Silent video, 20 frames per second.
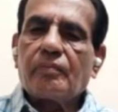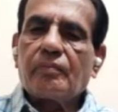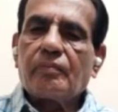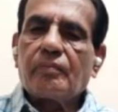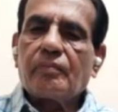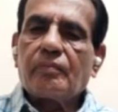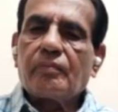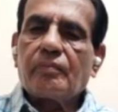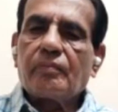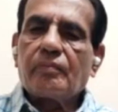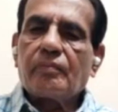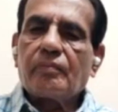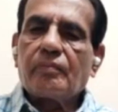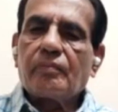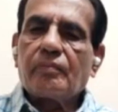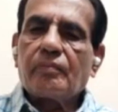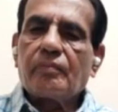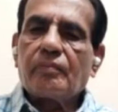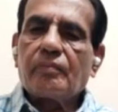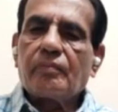
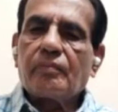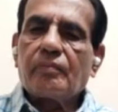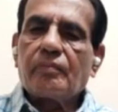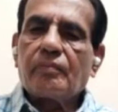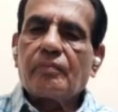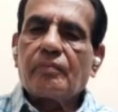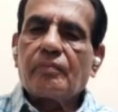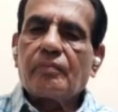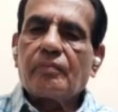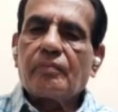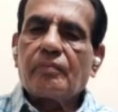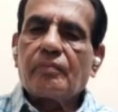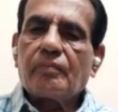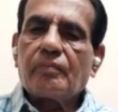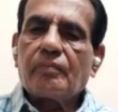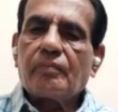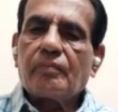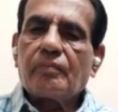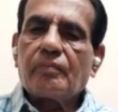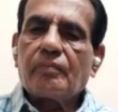
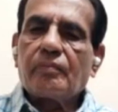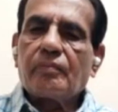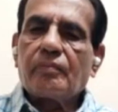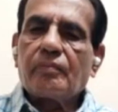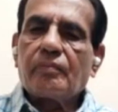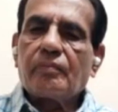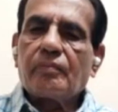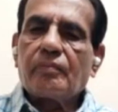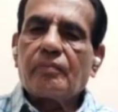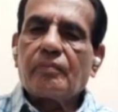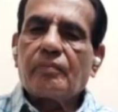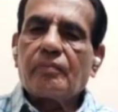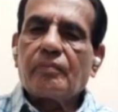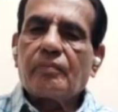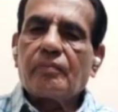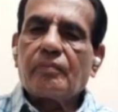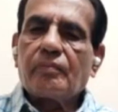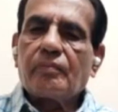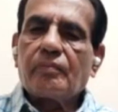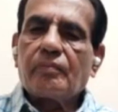
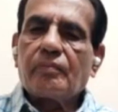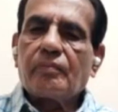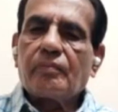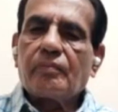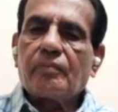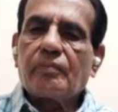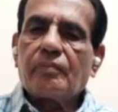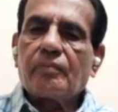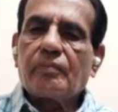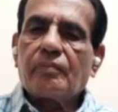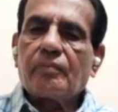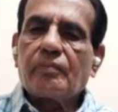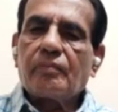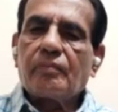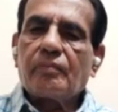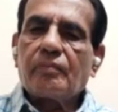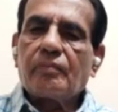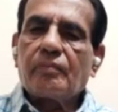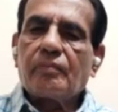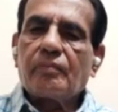
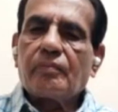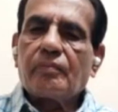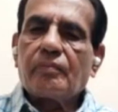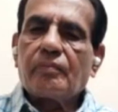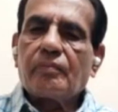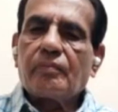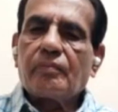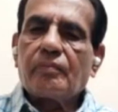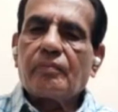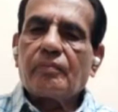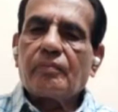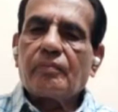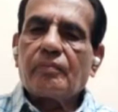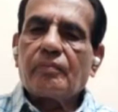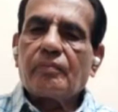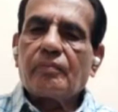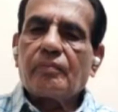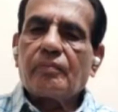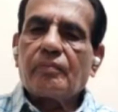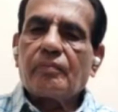
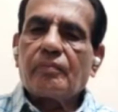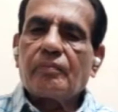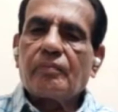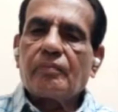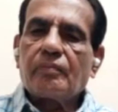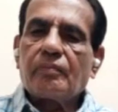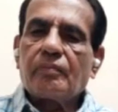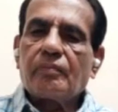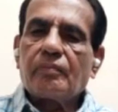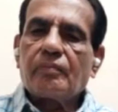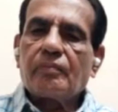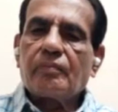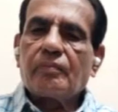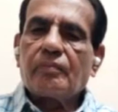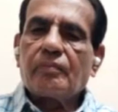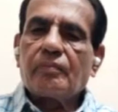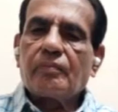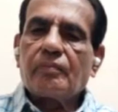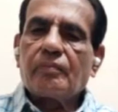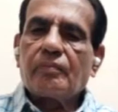
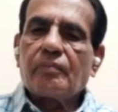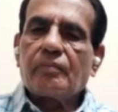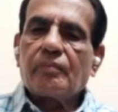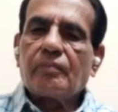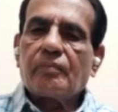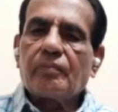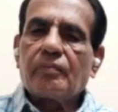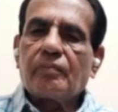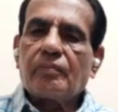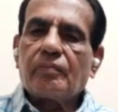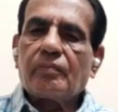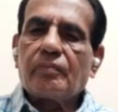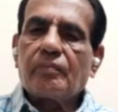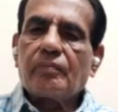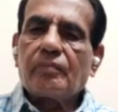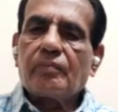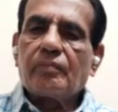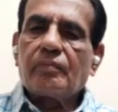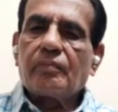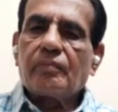
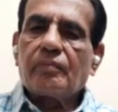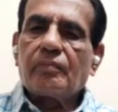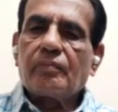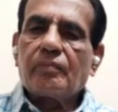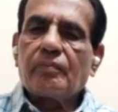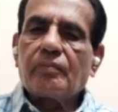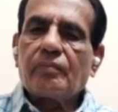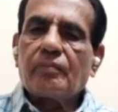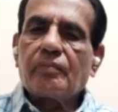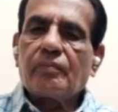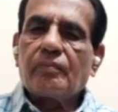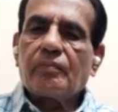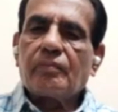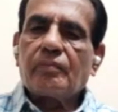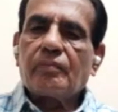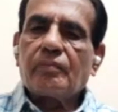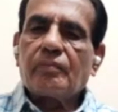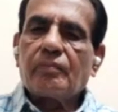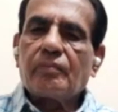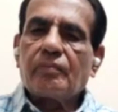No words are spoken by the person on screen.